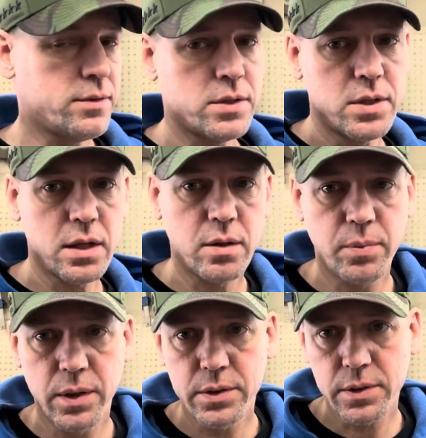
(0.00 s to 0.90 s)
I checked the
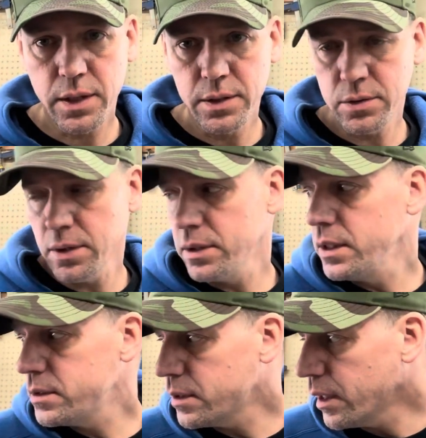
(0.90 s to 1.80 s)
plunge lines on
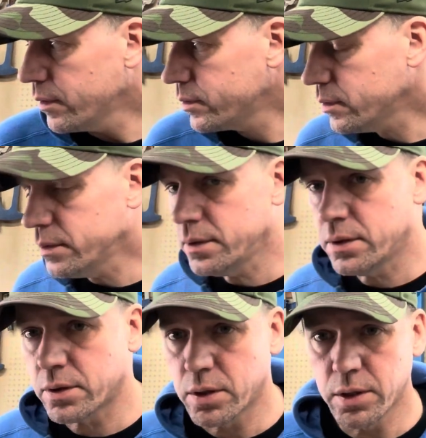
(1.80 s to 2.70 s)
these knives.
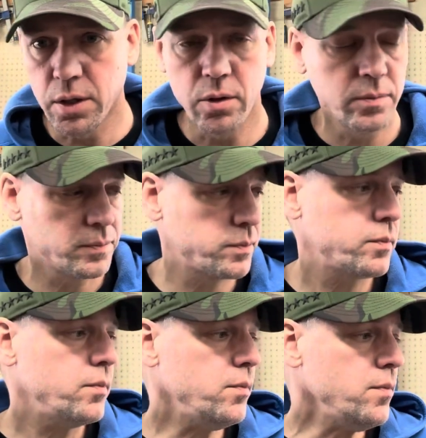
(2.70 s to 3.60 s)
They're good to go.
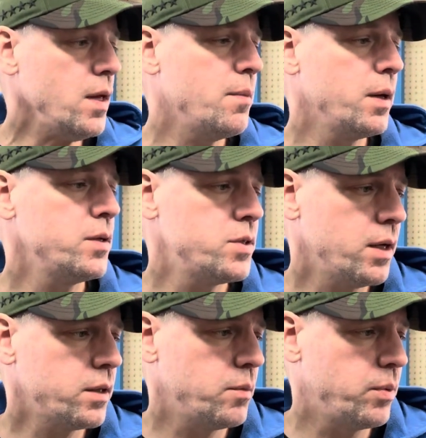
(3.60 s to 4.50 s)
I'm gonna
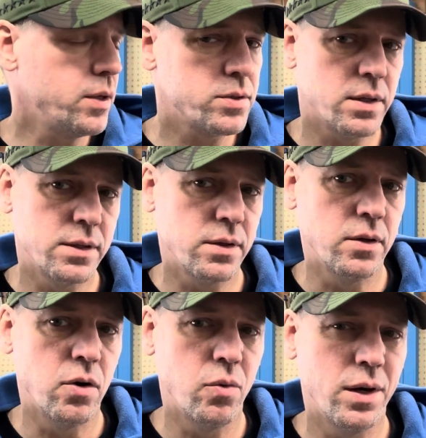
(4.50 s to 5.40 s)
check the plunge lines on the
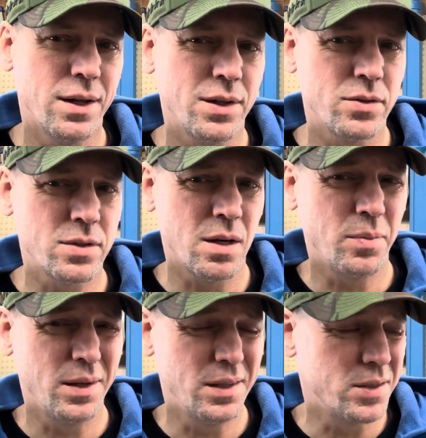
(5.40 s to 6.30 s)
01. I think there's a couple
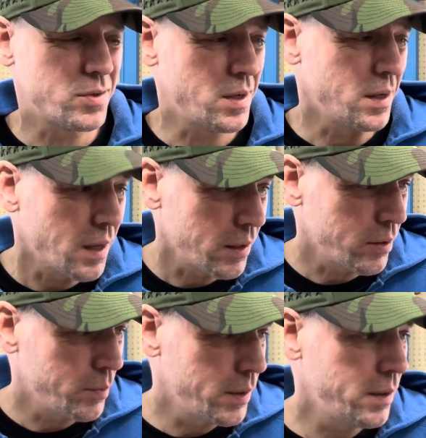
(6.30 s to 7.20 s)
I need to straighten out a little
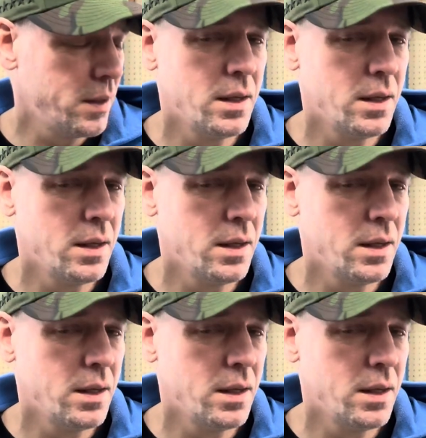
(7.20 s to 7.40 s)
bit.